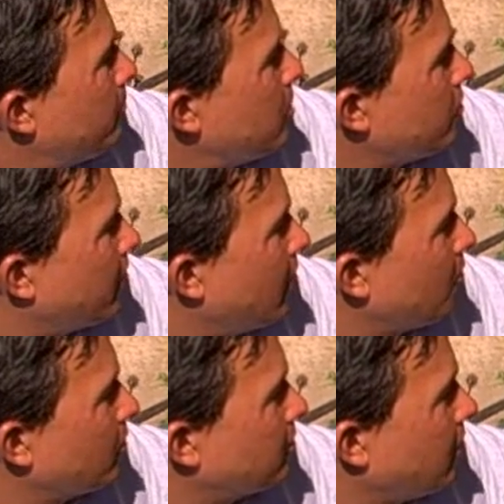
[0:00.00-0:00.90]
But you
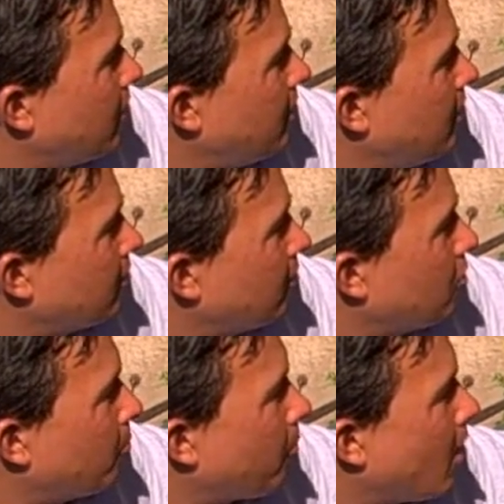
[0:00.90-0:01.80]
can, once again, eat the
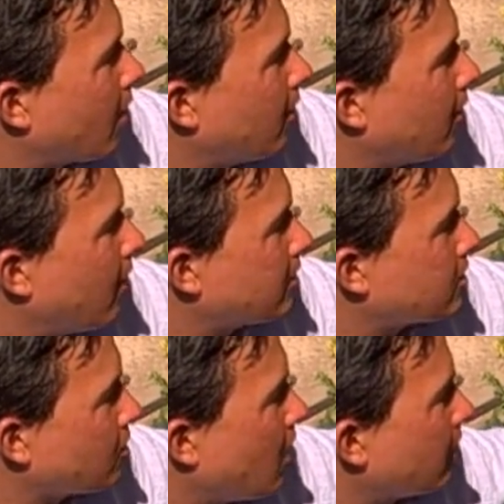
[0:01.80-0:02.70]
little broccoli-like
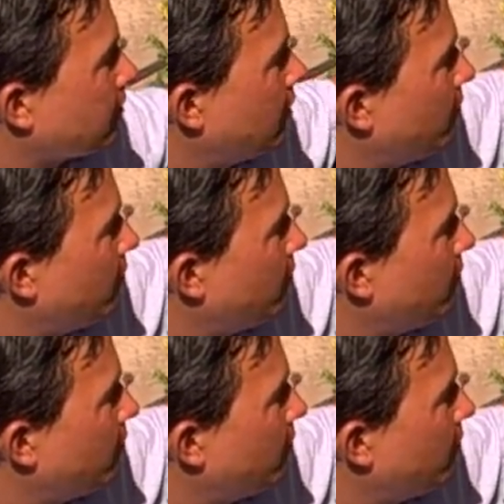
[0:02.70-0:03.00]
stalks.